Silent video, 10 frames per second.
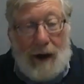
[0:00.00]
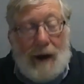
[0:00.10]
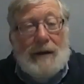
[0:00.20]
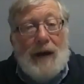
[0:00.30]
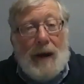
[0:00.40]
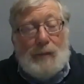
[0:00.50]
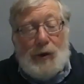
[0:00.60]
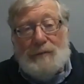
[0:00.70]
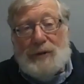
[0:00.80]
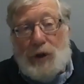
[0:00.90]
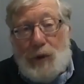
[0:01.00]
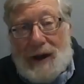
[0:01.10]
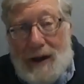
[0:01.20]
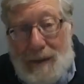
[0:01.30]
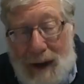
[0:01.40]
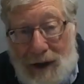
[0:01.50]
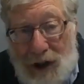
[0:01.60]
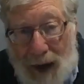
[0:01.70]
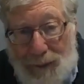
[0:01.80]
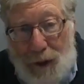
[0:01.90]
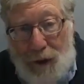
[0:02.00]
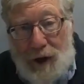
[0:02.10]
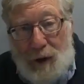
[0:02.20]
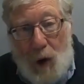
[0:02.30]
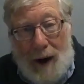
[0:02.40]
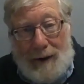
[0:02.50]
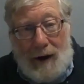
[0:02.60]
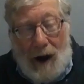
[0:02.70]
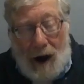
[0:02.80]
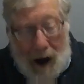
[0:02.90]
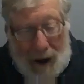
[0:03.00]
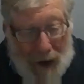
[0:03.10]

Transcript: number of psukim in chapter 31 of